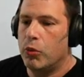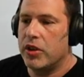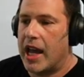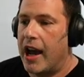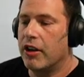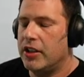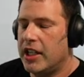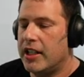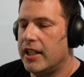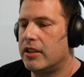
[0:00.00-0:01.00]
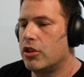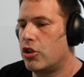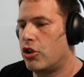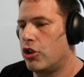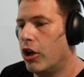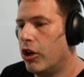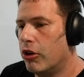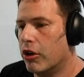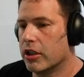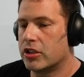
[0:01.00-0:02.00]
without needing to
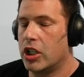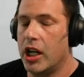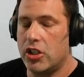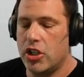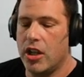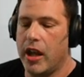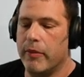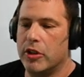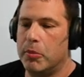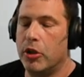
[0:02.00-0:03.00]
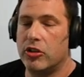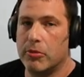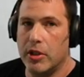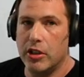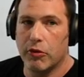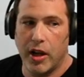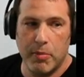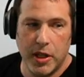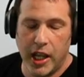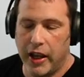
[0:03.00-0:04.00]
show or touch them to put them in the
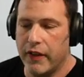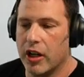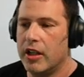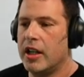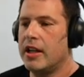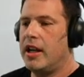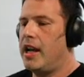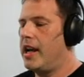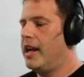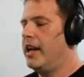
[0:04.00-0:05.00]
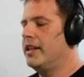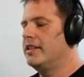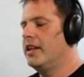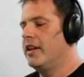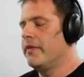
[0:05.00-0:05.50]
right behavior. And